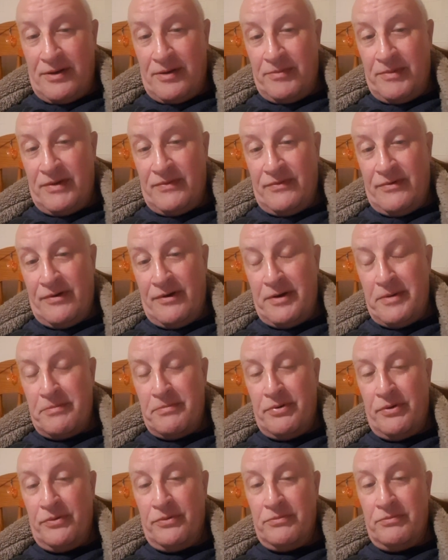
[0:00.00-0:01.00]
I mean, a very
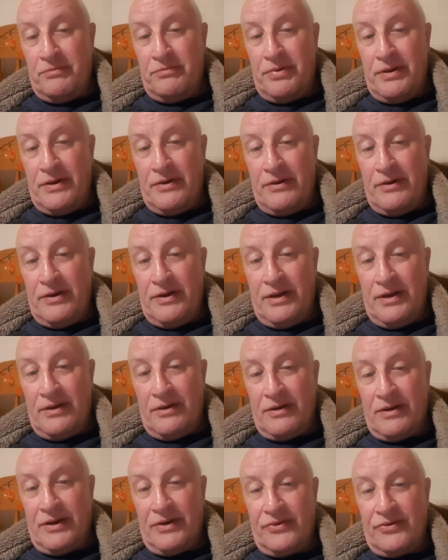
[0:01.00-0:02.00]
important period in
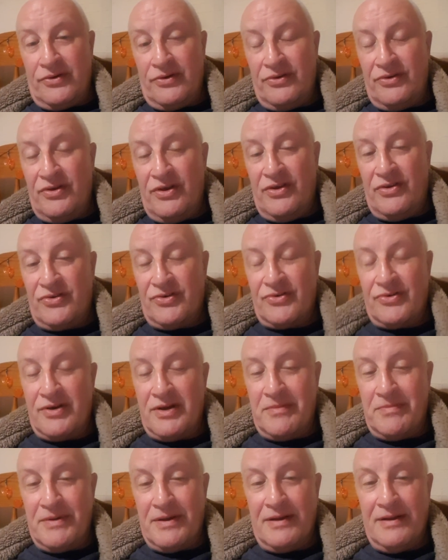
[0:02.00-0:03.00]
our country's
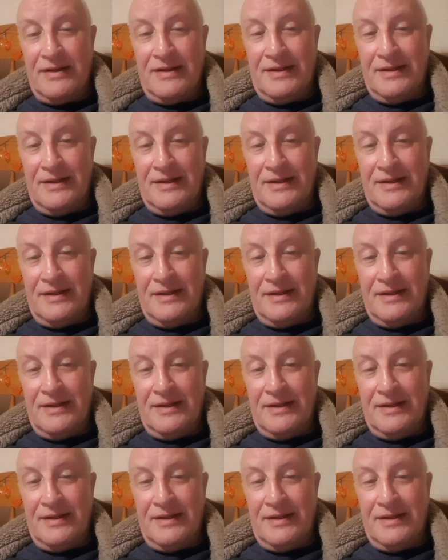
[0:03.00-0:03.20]
history, but